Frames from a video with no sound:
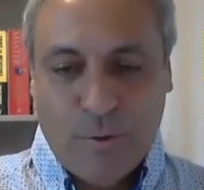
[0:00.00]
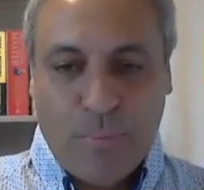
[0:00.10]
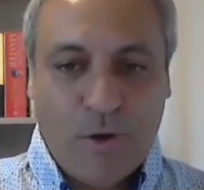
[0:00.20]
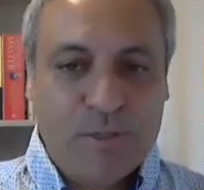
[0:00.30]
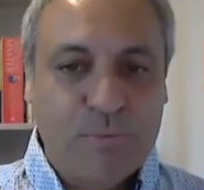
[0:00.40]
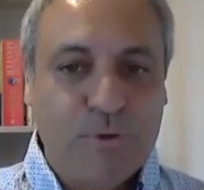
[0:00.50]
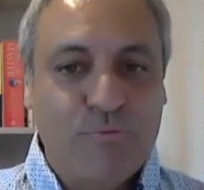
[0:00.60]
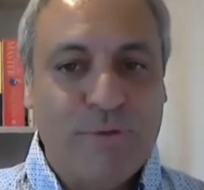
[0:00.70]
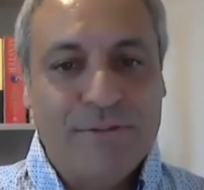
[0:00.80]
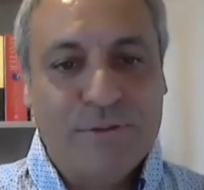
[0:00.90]
possible
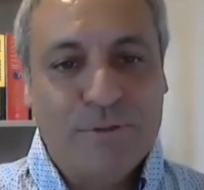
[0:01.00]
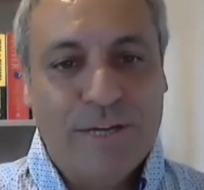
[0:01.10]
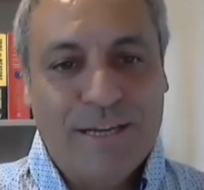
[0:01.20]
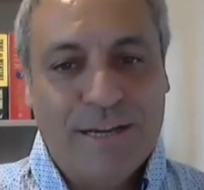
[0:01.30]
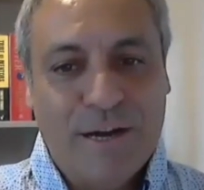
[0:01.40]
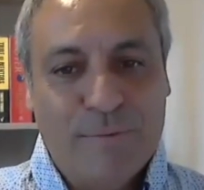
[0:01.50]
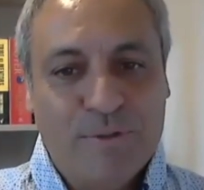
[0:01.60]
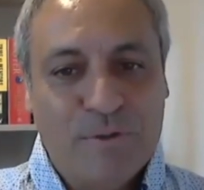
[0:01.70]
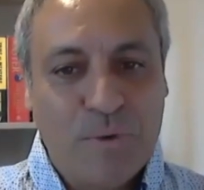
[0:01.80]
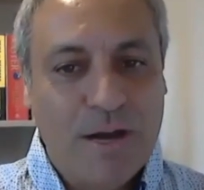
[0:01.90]
rental incomes
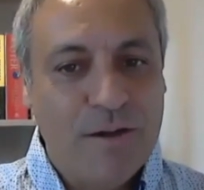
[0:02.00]
as well.